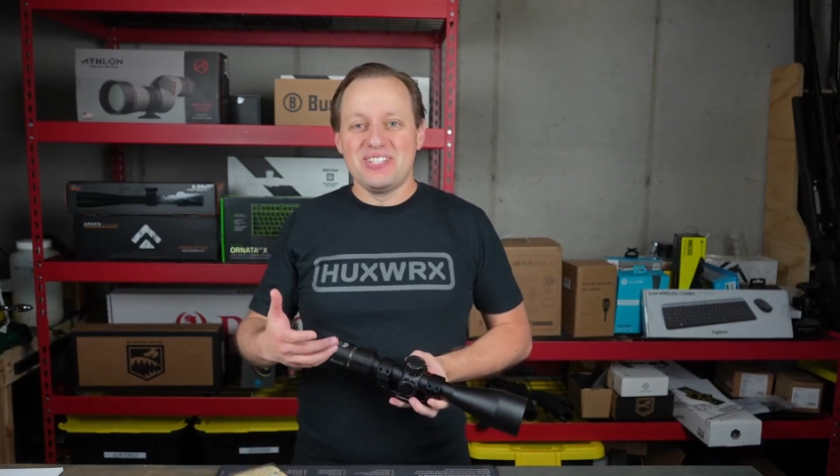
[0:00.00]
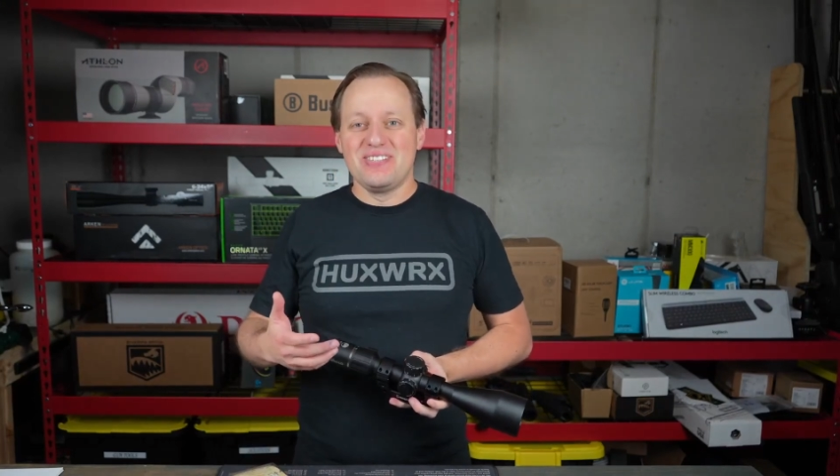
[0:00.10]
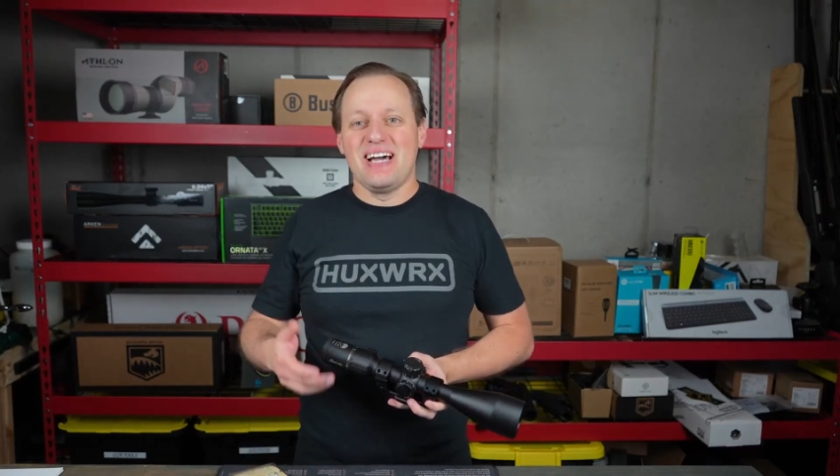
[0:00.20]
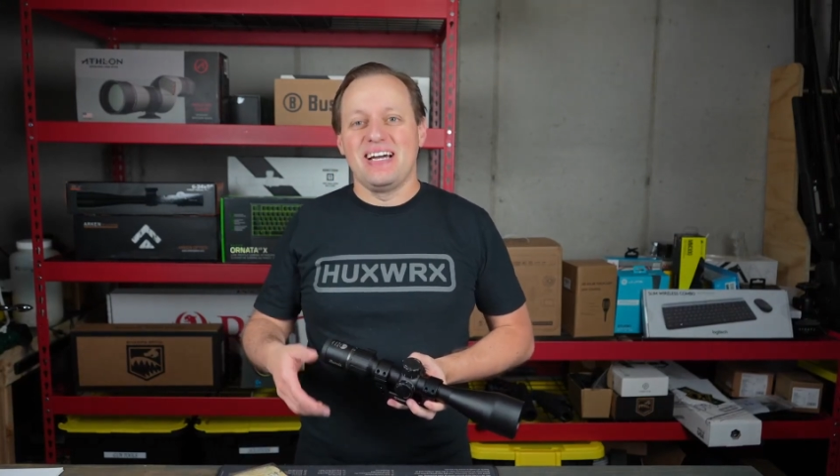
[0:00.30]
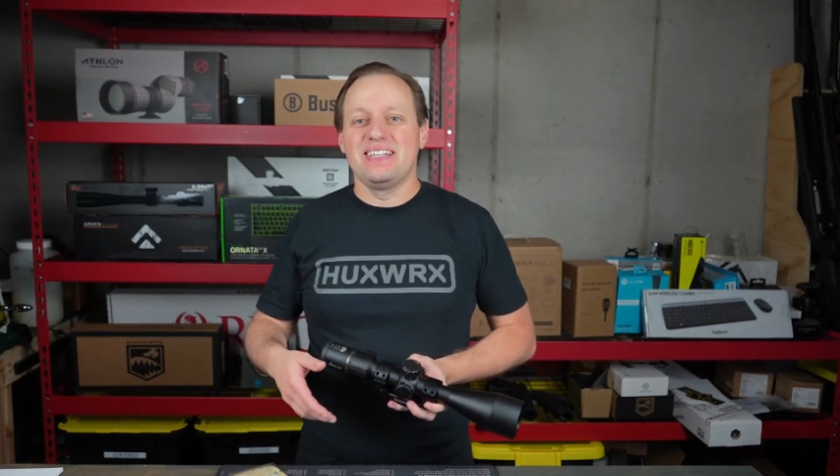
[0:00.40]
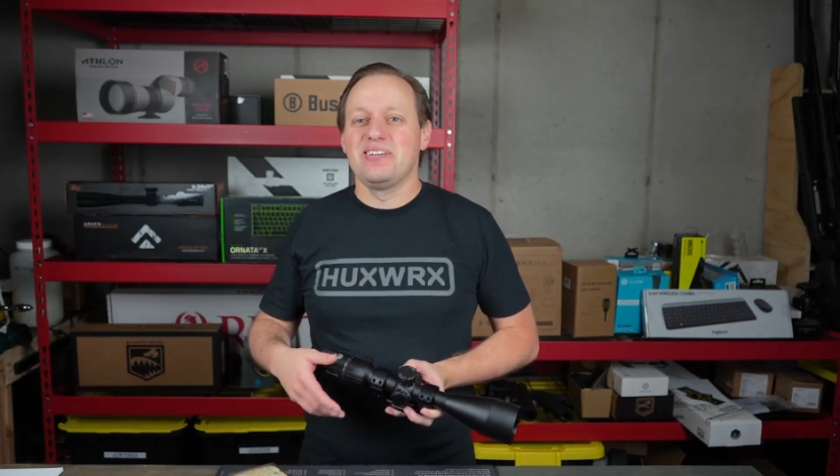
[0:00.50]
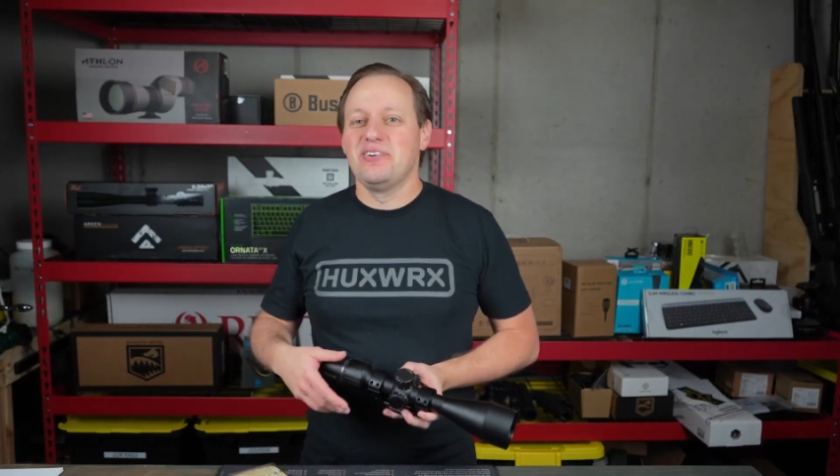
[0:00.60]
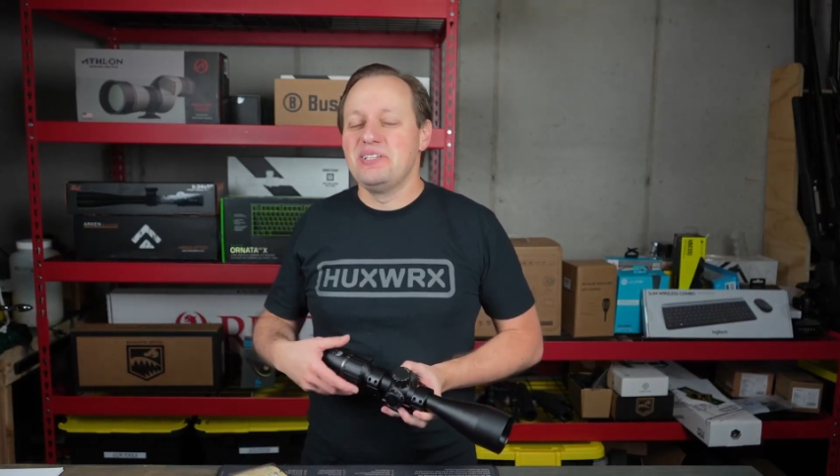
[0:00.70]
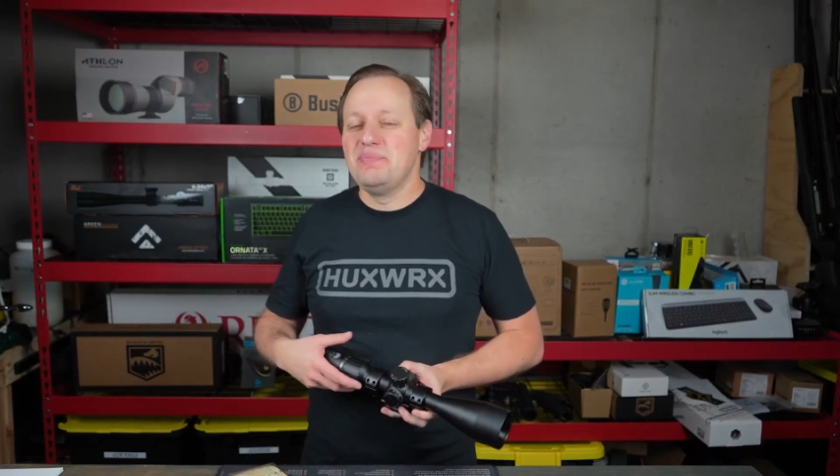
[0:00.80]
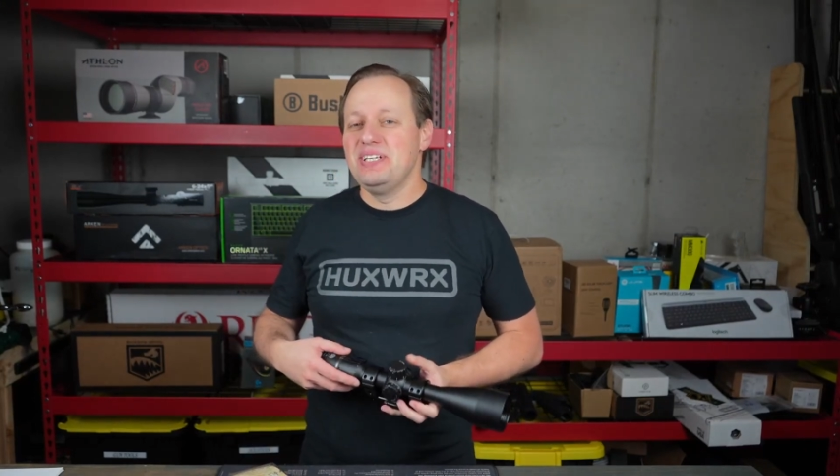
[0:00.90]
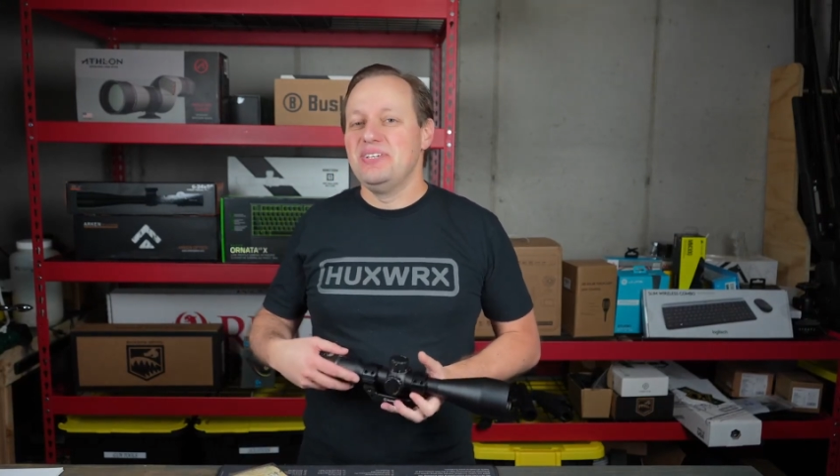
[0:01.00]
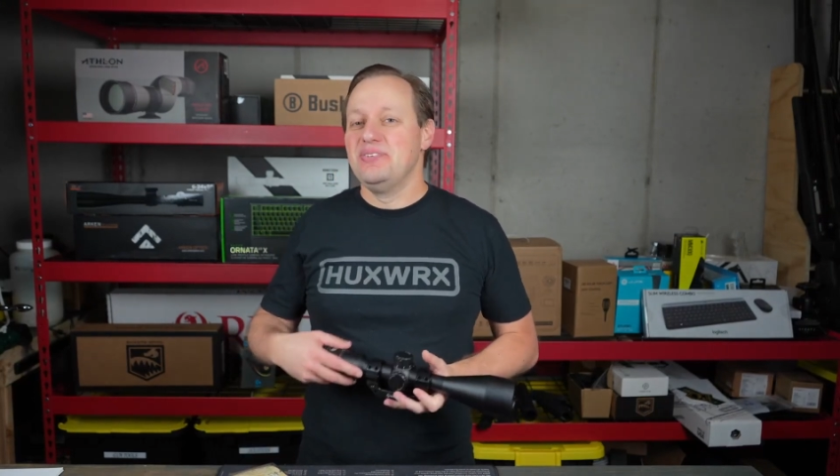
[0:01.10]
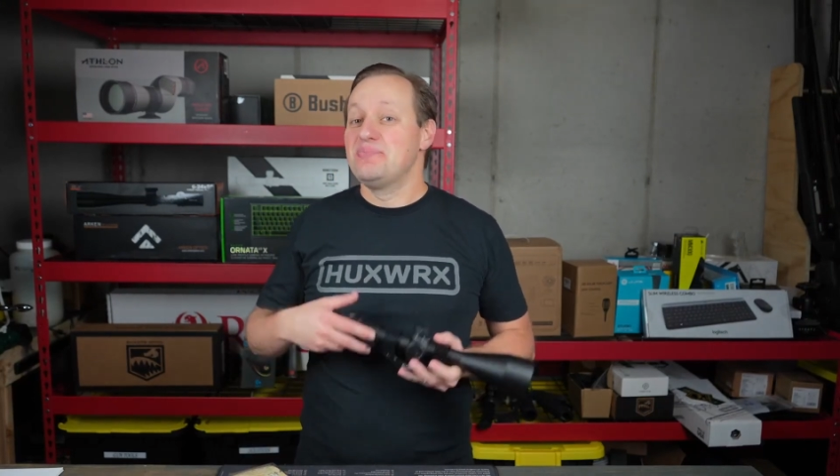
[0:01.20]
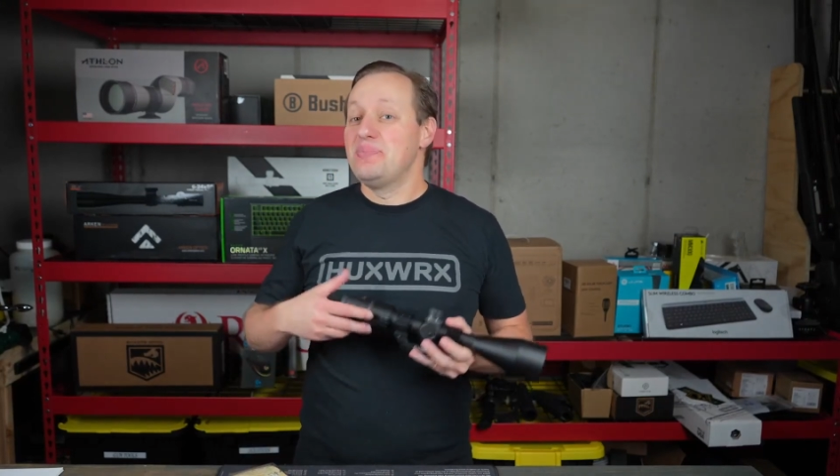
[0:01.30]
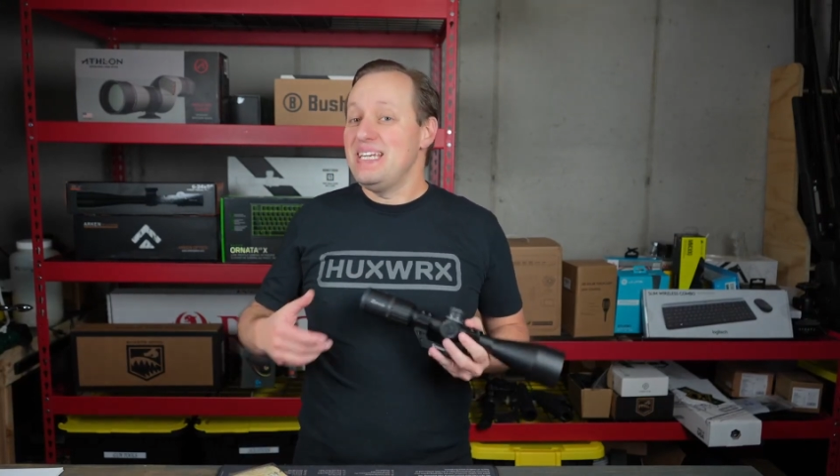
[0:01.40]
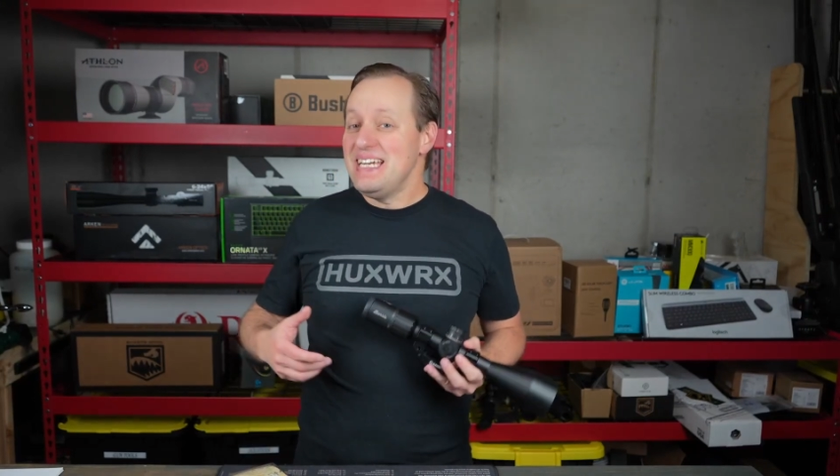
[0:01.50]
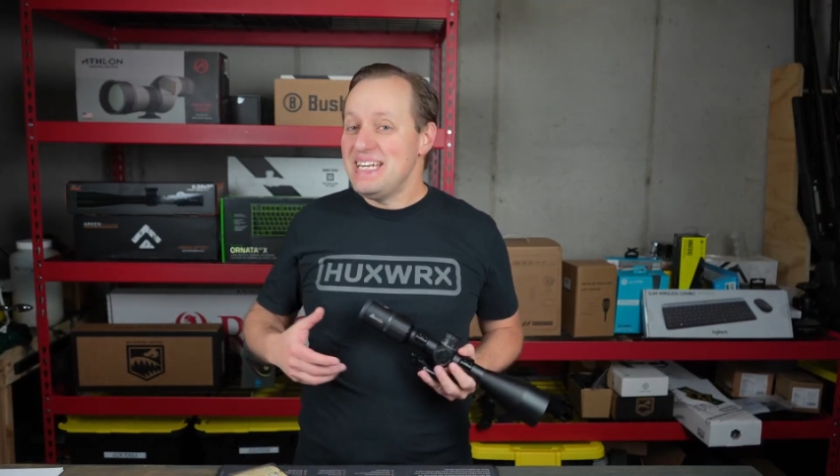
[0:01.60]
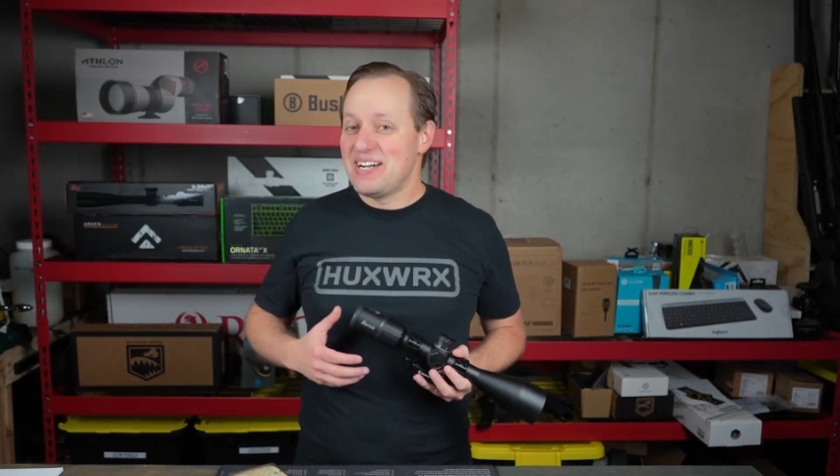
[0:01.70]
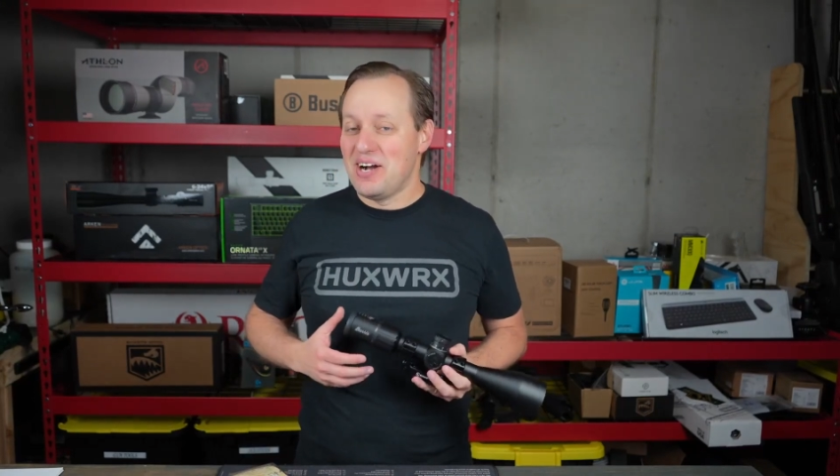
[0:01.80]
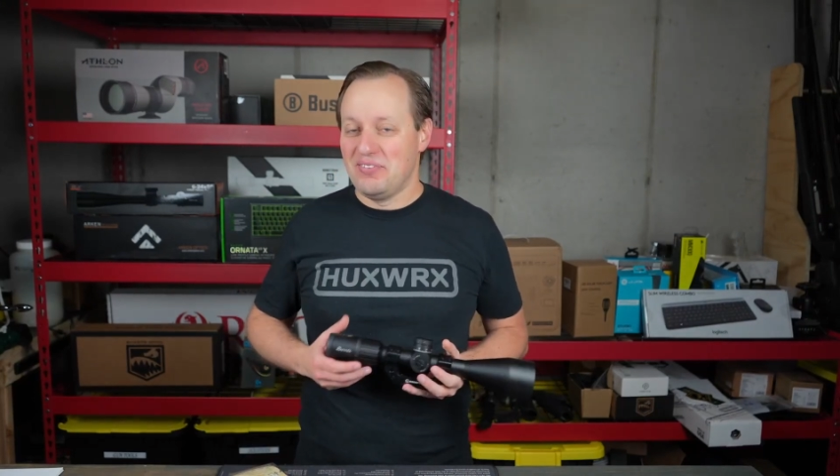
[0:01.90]
to that is going to be to use
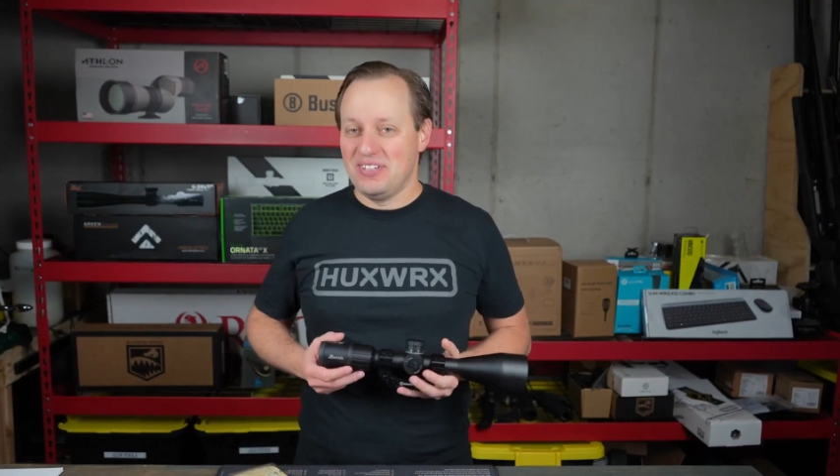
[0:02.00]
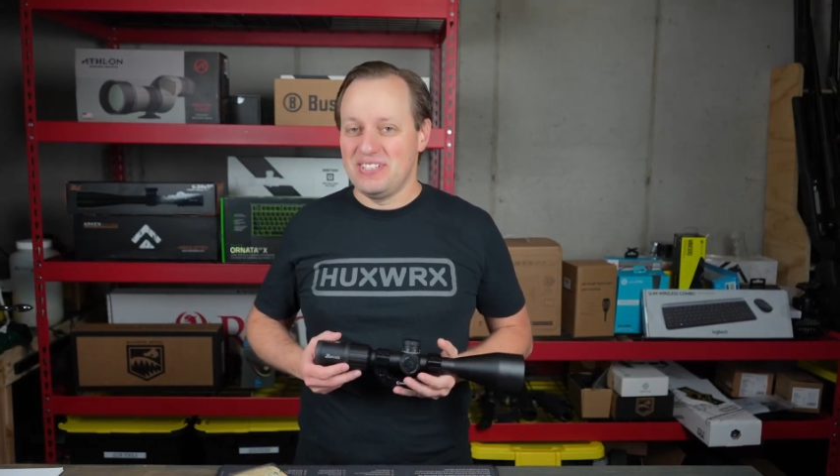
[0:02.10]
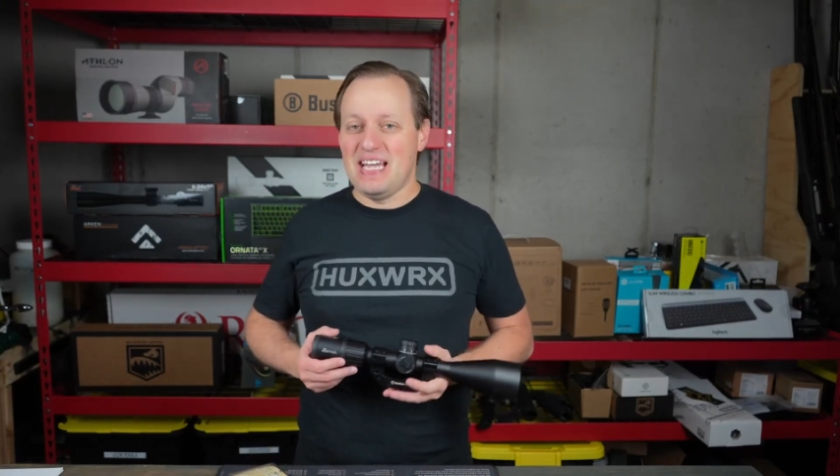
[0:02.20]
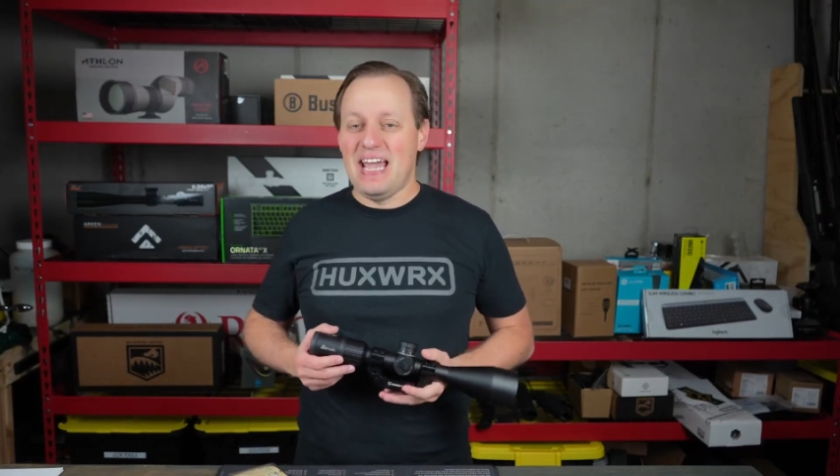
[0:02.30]
bikini covers.